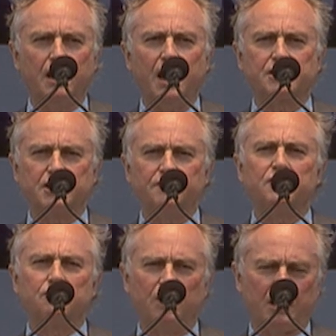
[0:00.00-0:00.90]
has
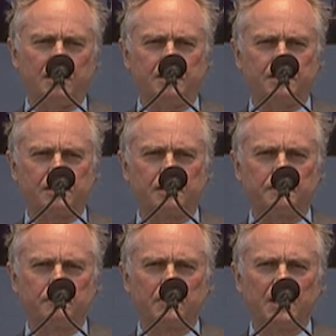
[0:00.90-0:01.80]
given rise
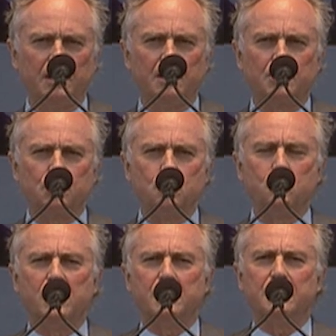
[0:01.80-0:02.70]

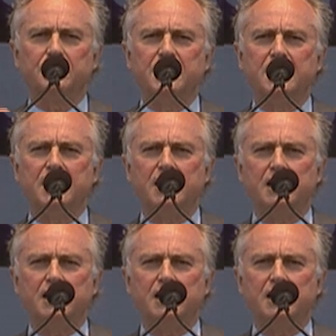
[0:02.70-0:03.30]
to the